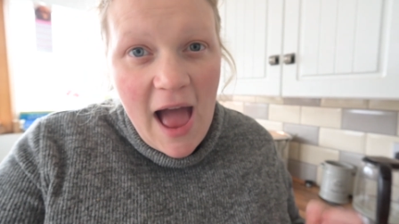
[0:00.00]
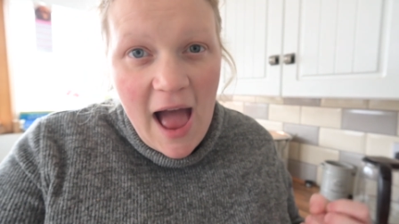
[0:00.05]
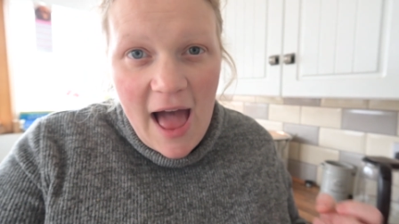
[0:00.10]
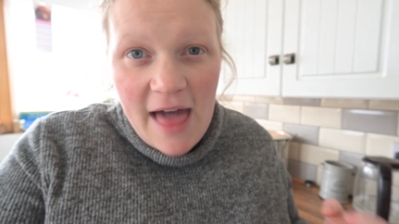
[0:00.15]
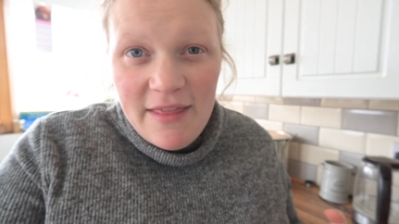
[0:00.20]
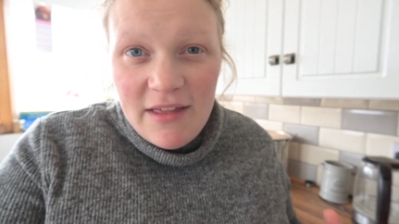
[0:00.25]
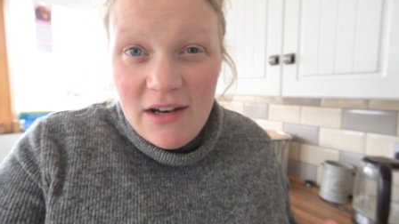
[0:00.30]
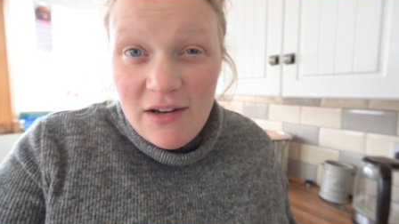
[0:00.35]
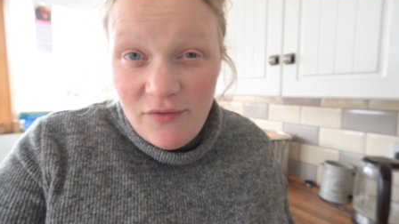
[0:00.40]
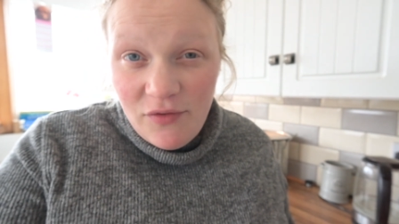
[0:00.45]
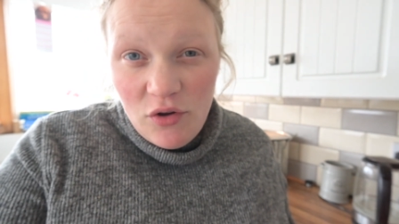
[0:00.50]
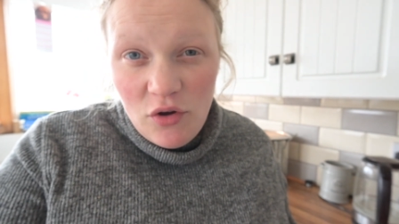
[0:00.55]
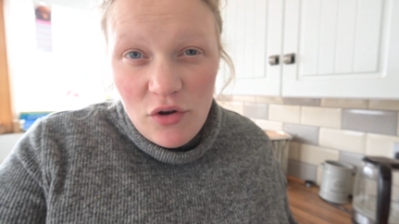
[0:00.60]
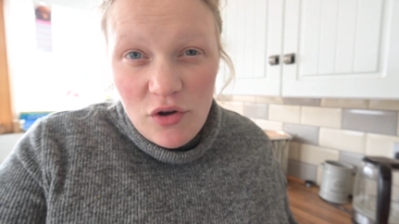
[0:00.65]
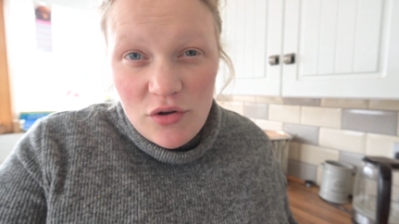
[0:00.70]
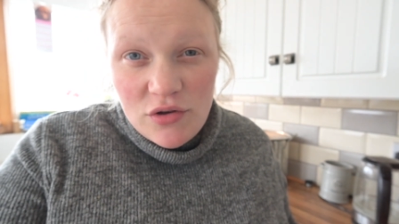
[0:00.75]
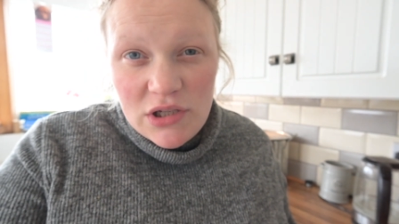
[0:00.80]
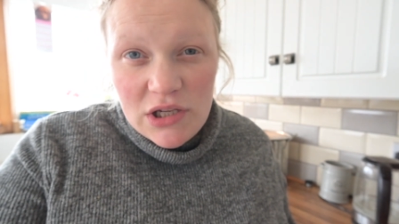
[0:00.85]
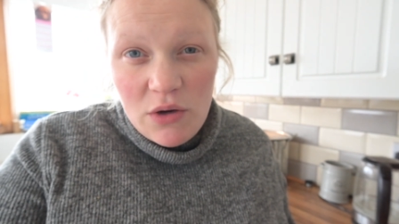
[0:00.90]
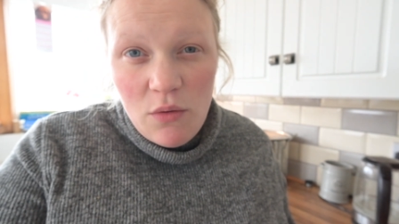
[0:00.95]
And then if you're
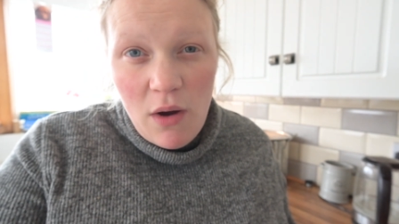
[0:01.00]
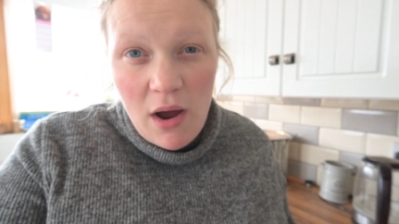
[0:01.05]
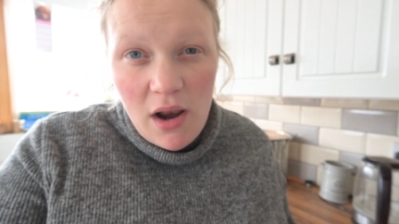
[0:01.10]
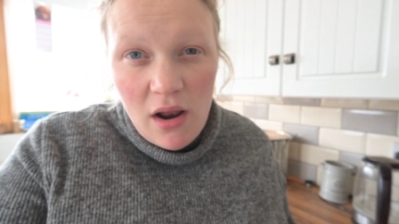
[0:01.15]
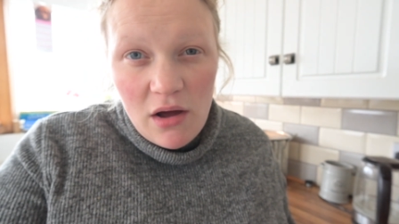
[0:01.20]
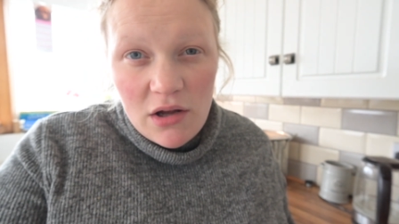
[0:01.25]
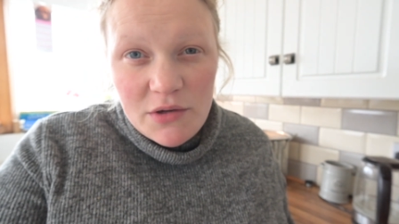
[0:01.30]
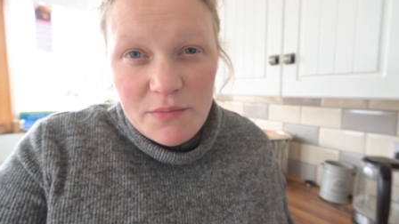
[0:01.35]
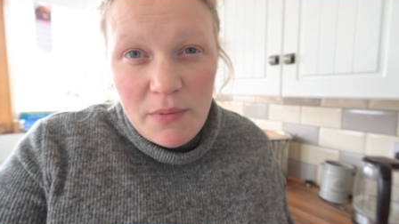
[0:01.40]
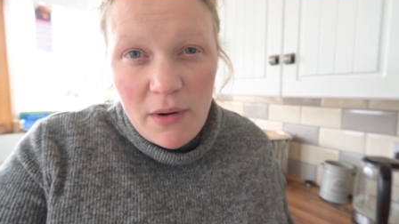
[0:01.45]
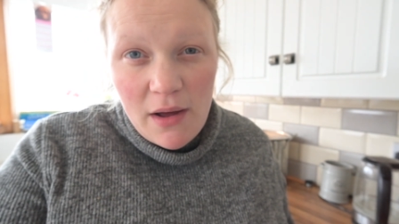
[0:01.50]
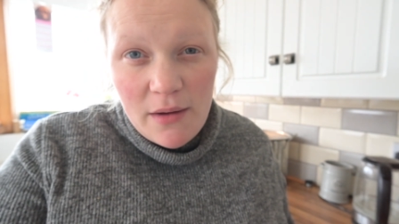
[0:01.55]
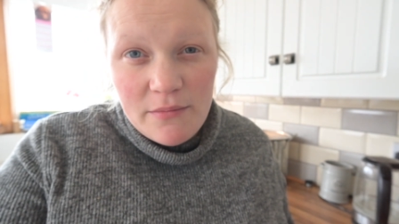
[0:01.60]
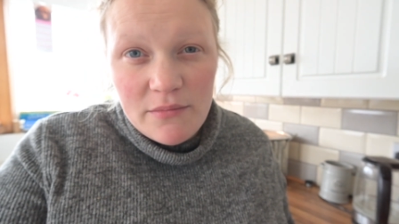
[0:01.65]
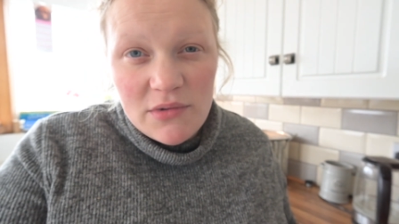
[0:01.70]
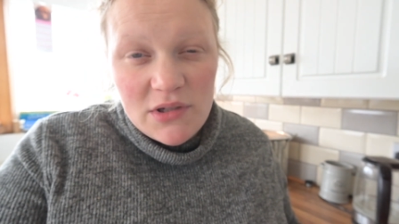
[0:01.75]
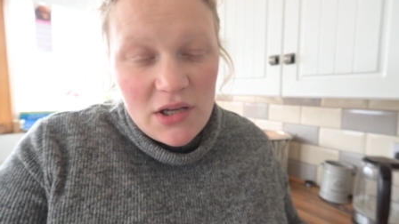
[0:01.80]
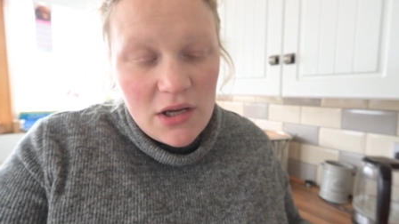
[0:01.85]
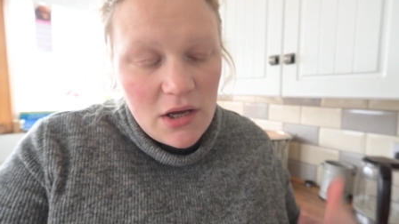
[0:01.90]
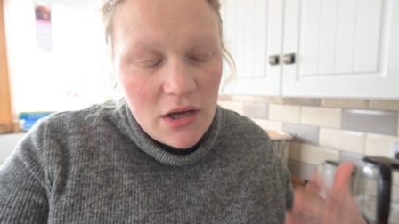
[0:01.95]
using quite large
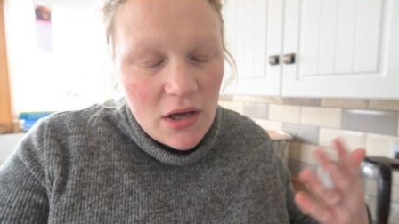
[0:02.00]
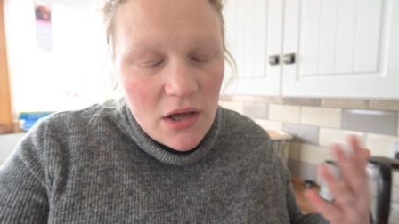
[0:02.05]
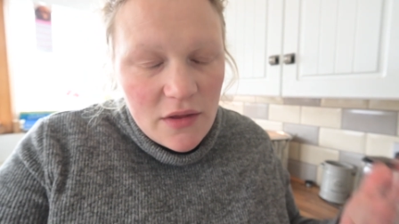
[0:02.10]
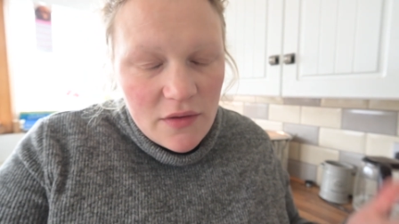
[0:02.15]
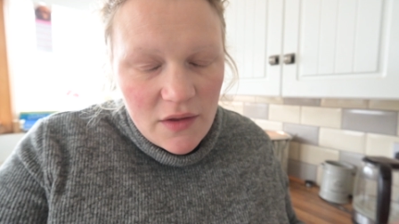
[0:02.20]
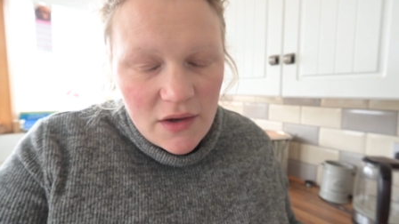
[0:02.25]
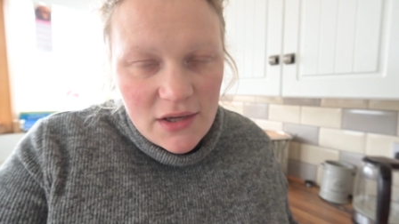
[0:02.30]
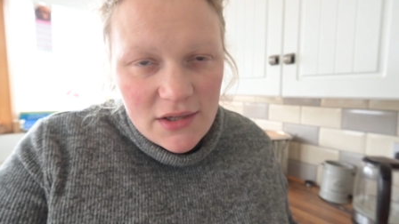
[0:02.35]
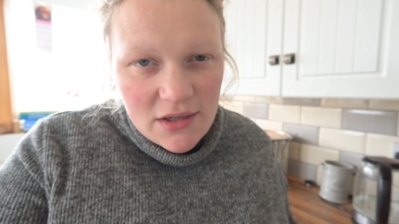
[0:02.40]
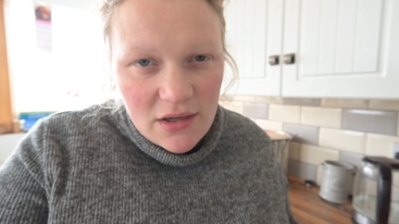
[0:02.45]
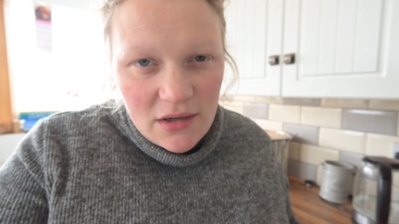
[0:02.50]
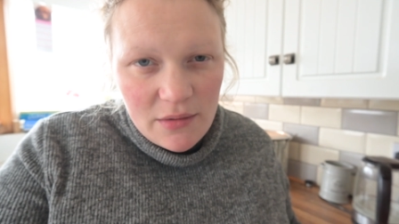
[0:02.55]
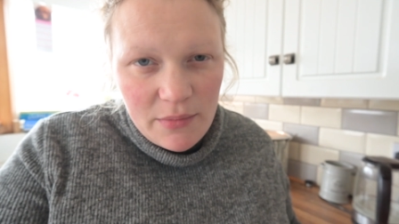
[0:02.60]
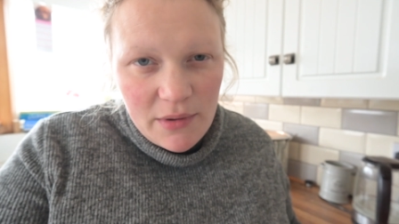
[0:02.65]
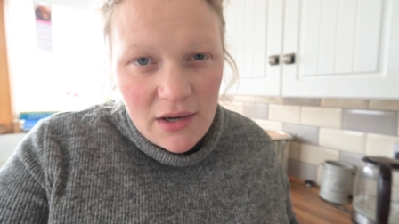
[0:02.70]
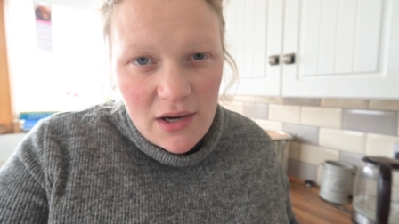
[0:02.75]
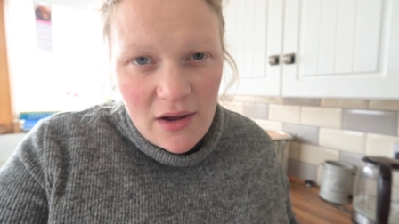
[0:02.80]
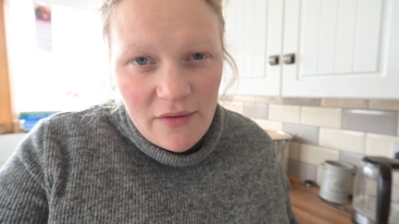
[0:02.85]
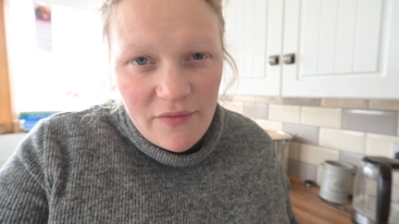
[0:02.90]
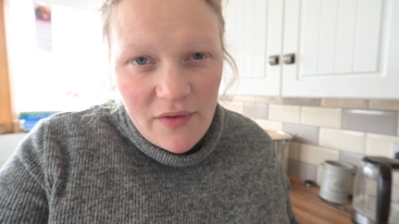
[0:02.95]
plums, then it's going to be
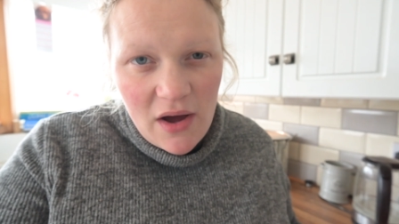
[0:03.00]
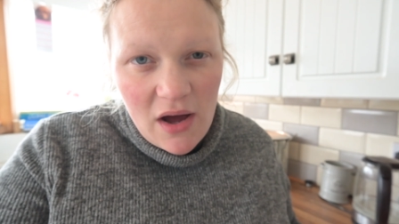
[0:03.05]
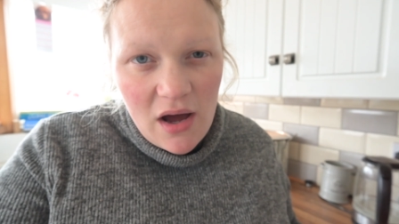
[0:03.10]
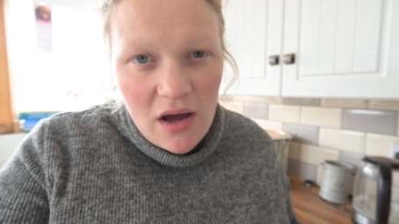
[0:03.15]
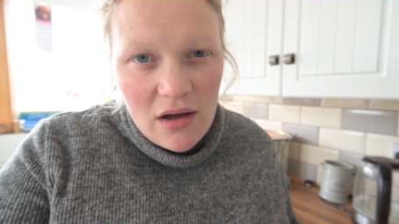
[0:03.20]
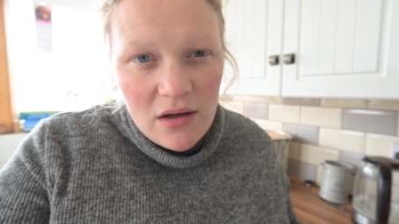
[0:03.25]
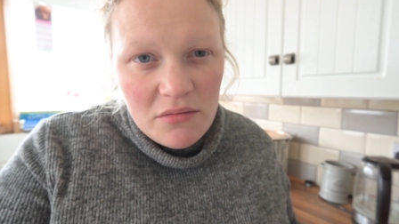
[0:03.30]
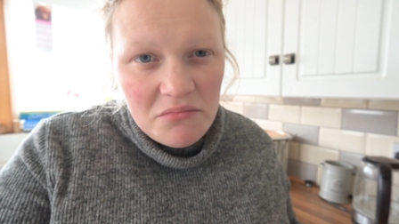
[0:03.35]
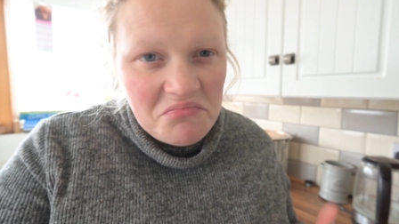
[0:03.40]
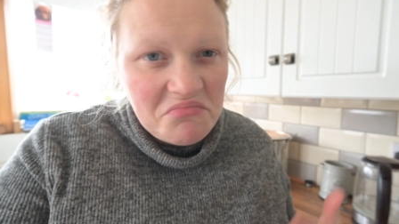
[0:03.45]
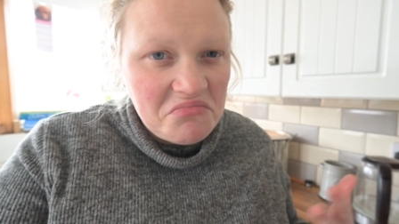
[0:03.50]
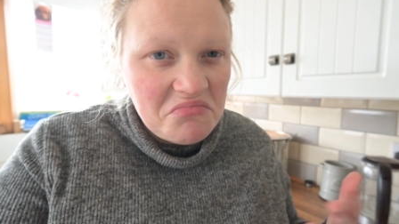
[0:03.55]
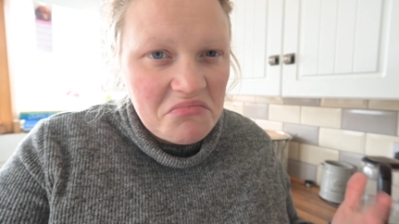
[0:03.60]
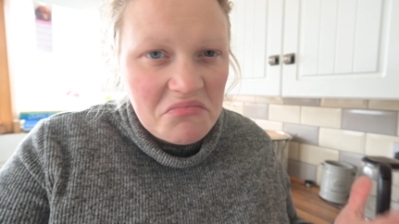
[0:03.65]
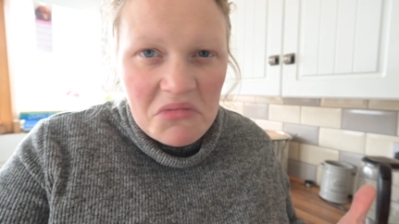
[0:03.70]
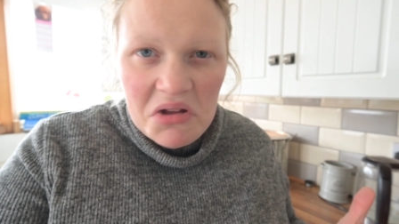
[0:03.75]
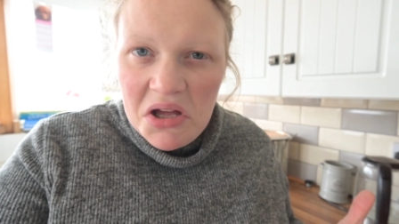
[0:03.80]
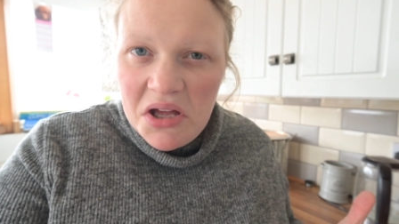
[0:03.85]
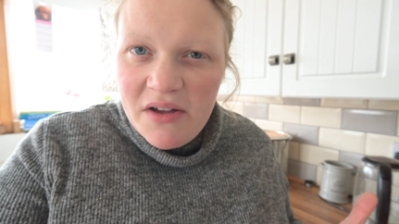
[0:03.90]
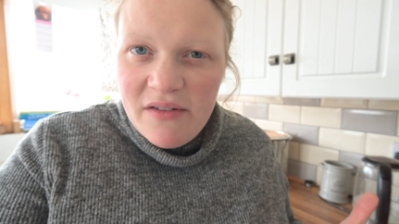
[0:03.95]
another
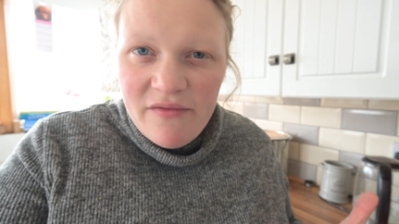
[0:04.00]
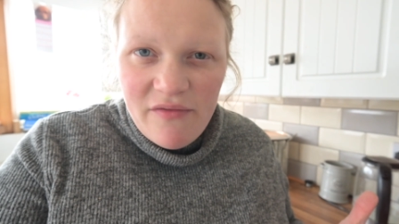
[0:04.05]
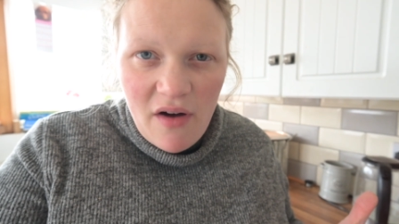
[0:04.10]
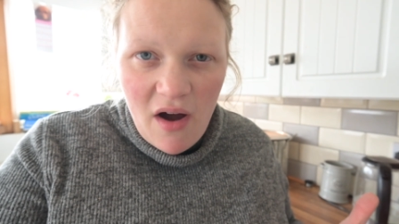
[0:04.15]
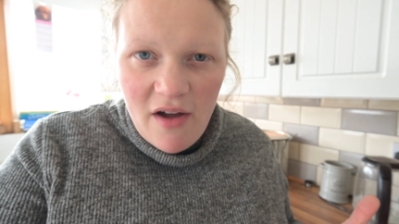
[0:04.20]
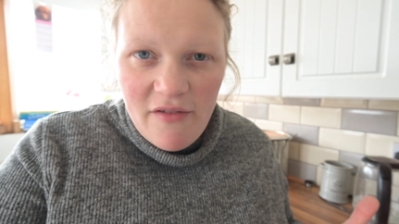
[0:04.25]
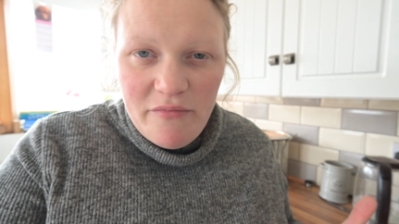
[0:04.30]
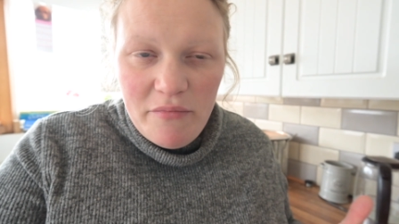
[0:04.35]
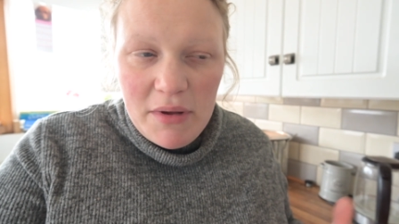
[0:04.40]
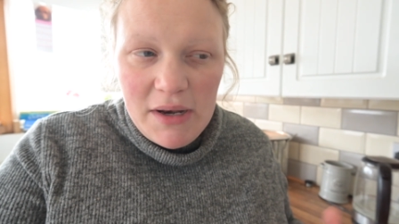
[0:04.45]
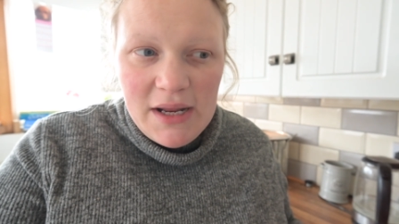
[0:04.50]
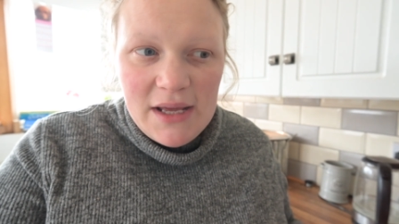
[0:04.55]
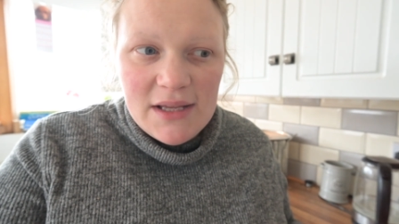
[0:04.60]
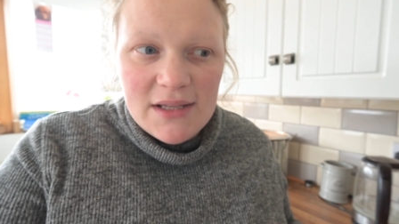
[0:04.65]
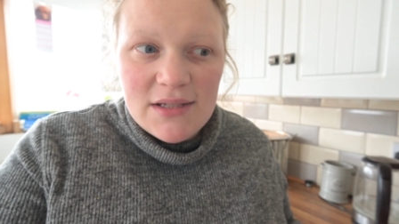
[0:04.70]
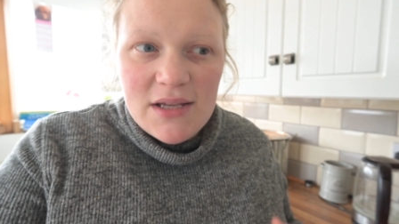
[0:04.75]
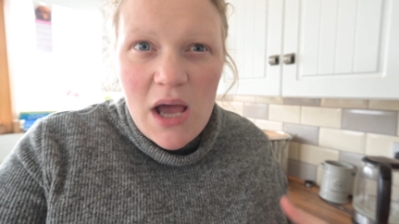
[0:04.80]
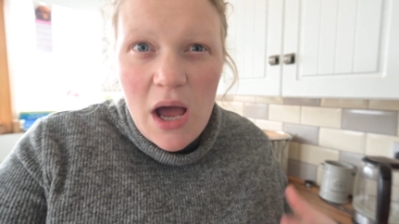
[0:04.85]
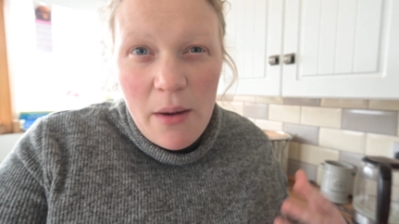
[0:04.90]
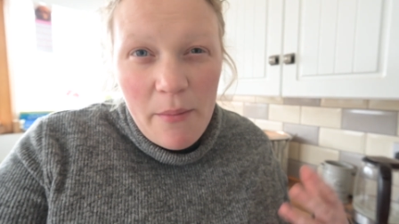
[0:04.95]
5
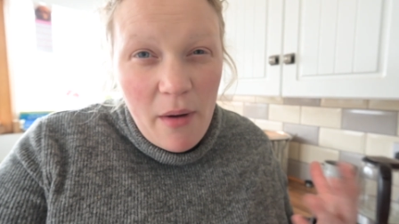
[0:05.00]
minutes.